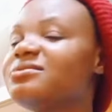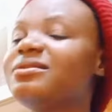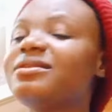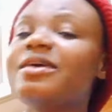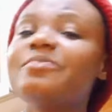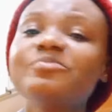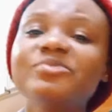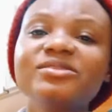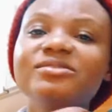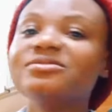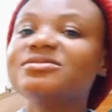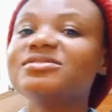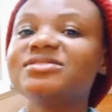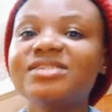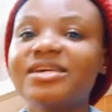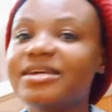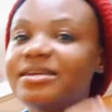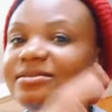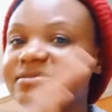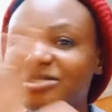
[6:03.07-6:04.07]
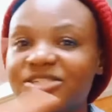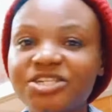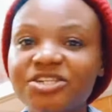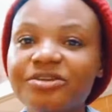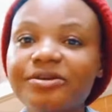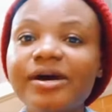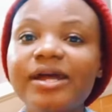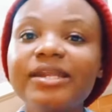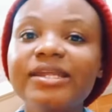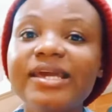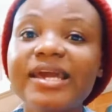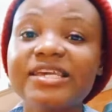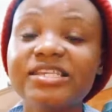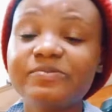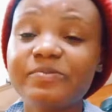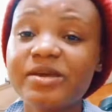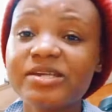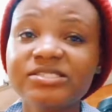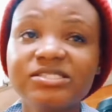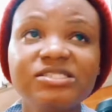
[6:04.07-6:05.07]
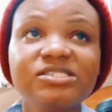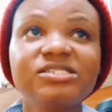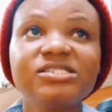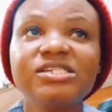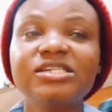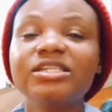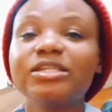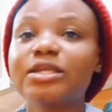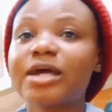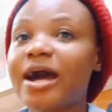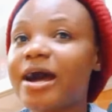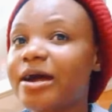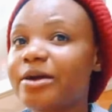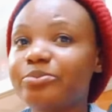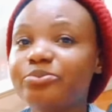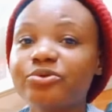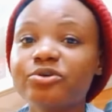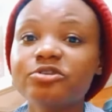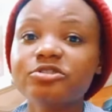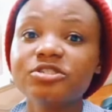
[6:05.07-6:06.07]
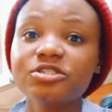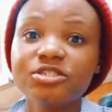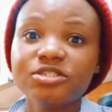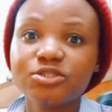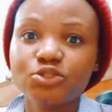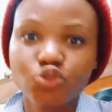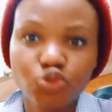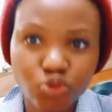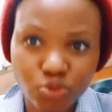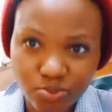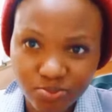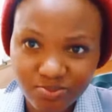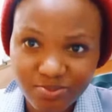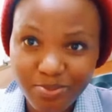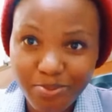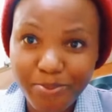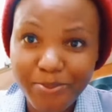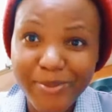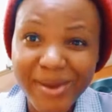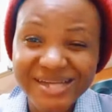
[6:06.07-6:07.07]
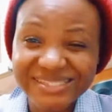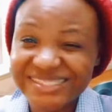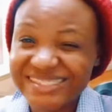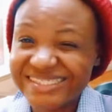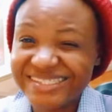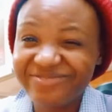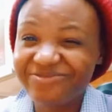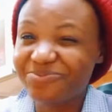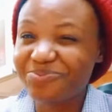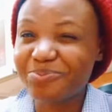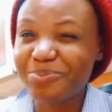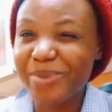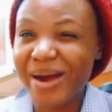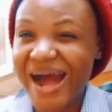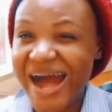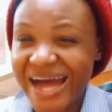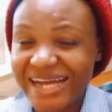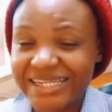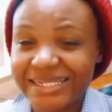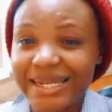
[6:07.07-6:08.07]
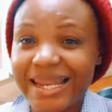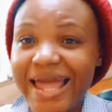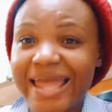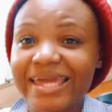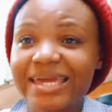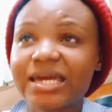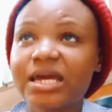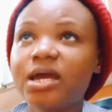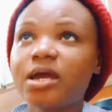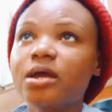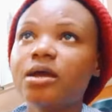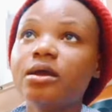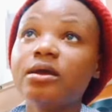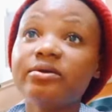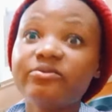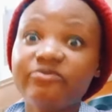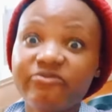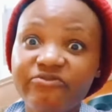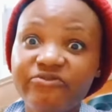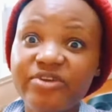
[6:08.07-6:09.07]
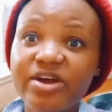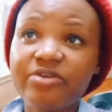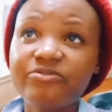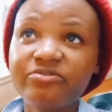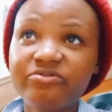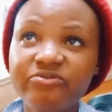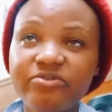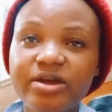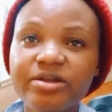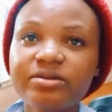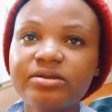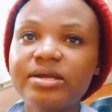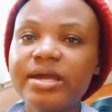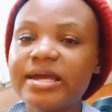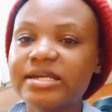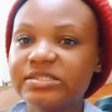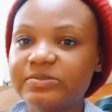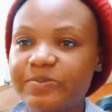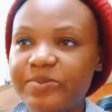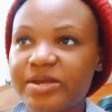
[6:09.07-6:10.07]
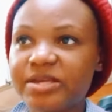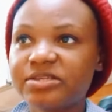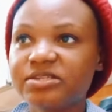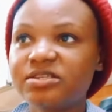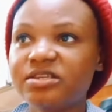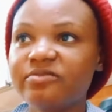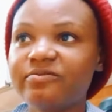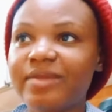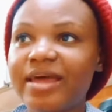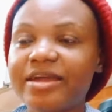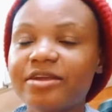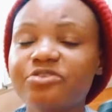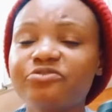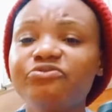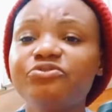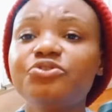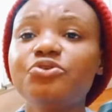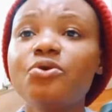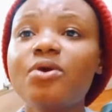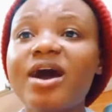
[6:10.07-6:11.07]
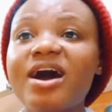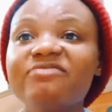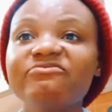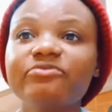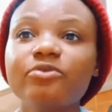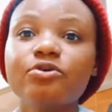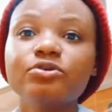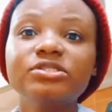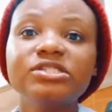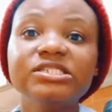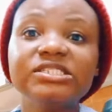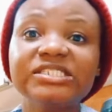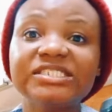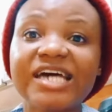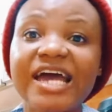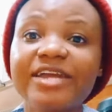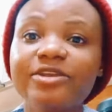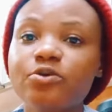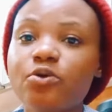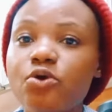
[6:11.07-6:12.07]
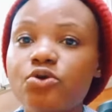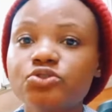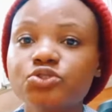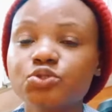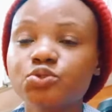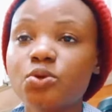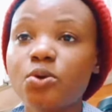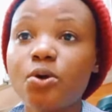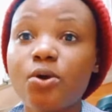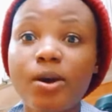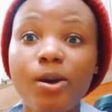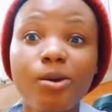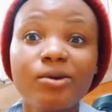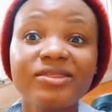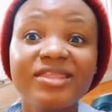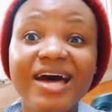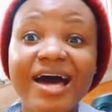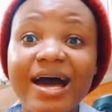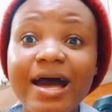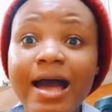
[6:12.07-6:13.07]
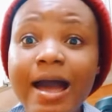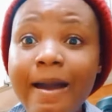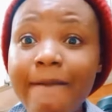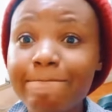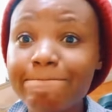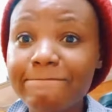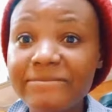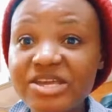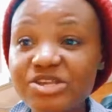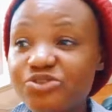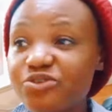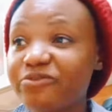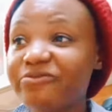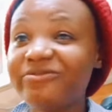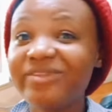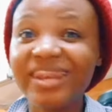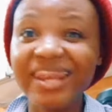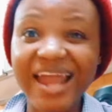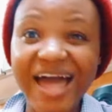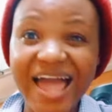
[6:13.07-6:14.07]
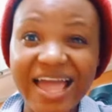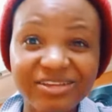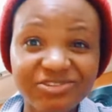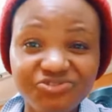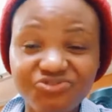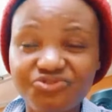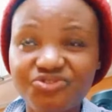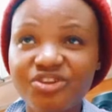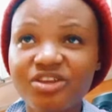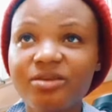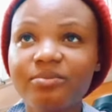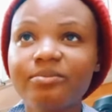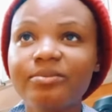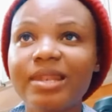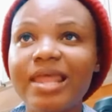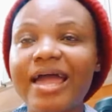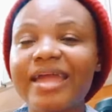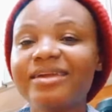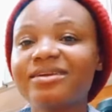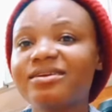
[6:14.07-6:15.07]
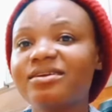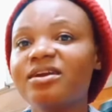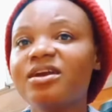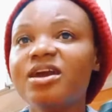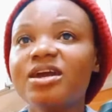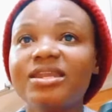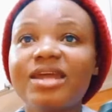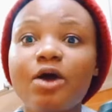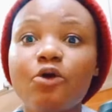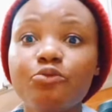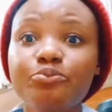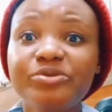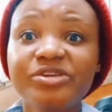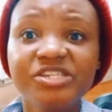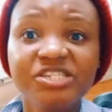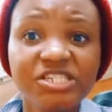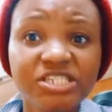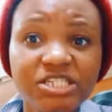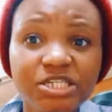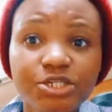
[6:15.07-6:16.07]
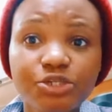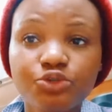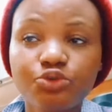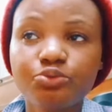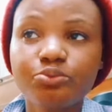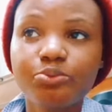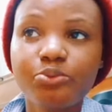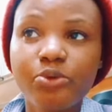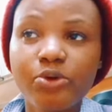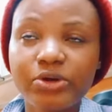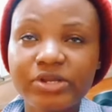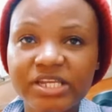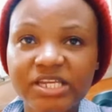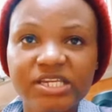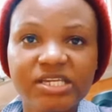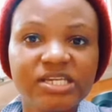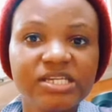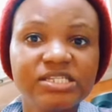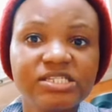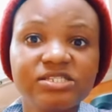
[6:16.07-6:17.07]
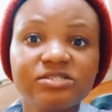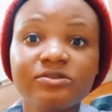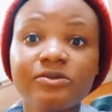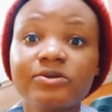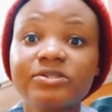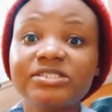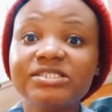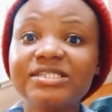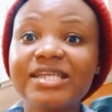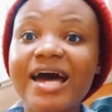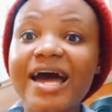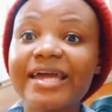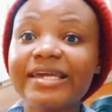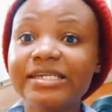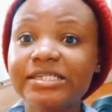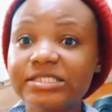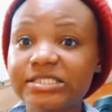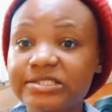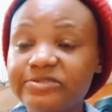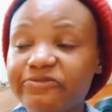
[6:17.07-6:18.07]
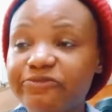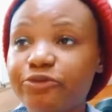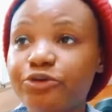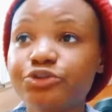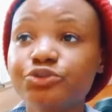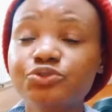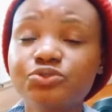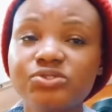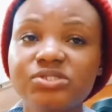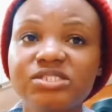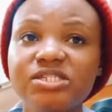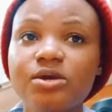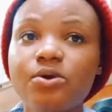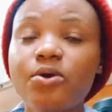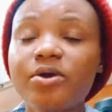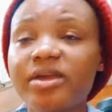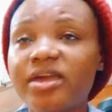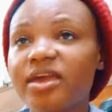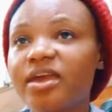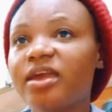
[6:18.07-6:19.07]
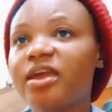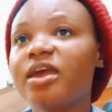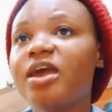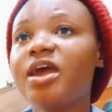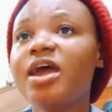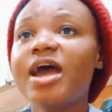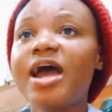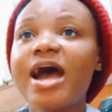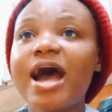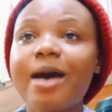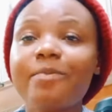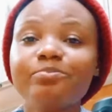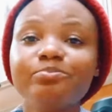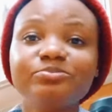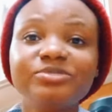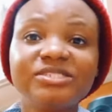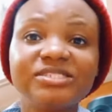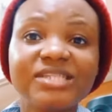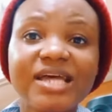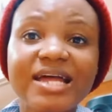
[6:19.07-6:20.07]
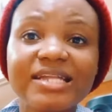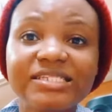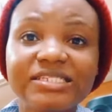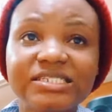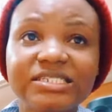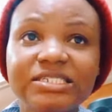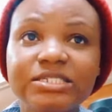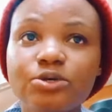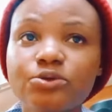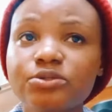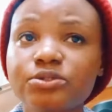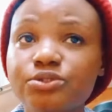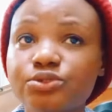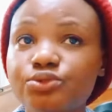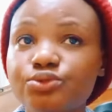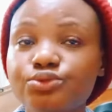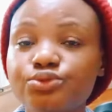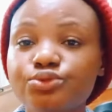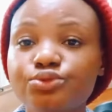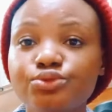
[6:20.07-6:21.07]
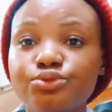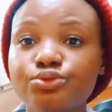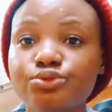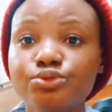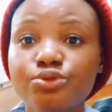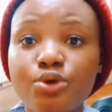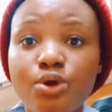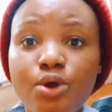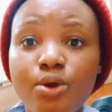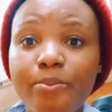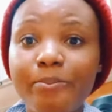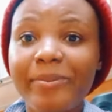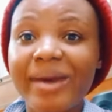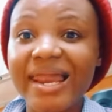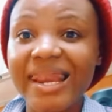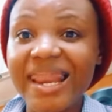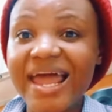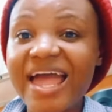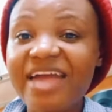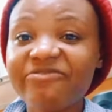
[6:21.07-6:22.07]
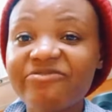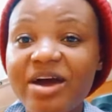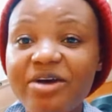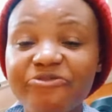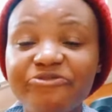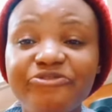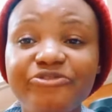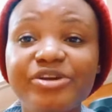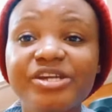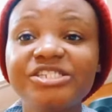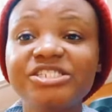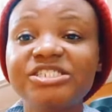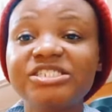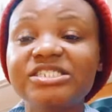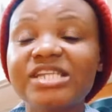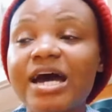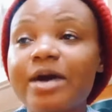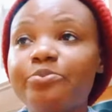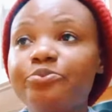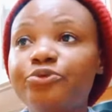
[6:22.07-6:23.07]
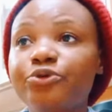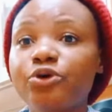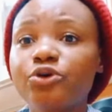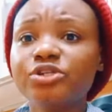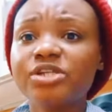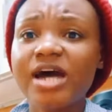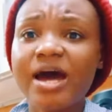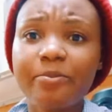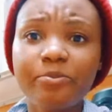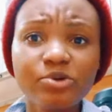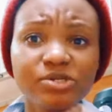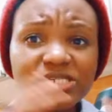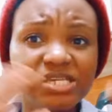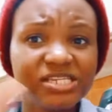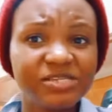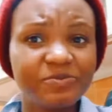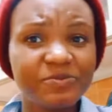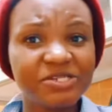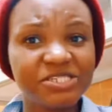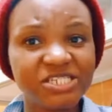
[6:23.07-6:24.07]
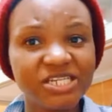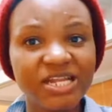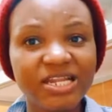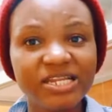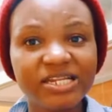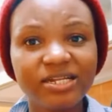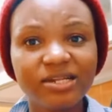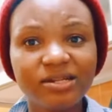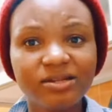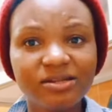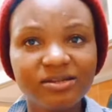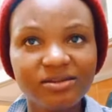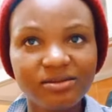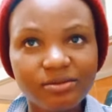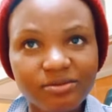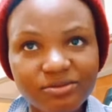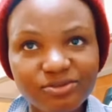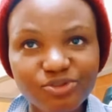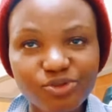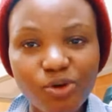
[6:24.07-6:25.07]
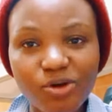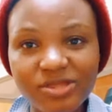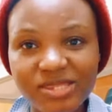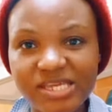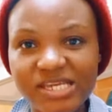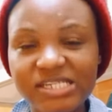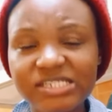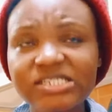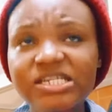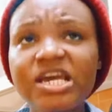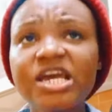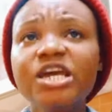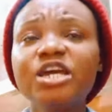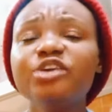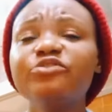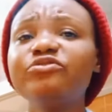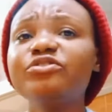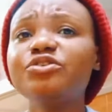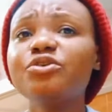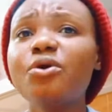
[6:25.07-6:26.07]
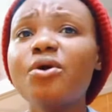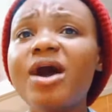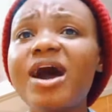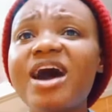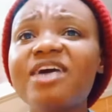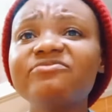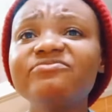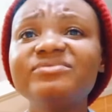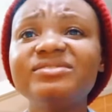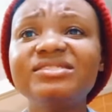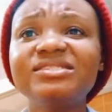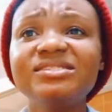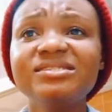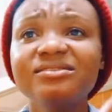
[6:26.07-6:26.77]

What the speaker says: let me say generally expenses in abroad is massive, mad, like very, very expensive. Like if you don't have all these side hustle or other means of live stream, like that will be eating you money, it's not that easy for you to say, okay, I'm starting to my life afresh in abroad. And most especially, know this, if you don't have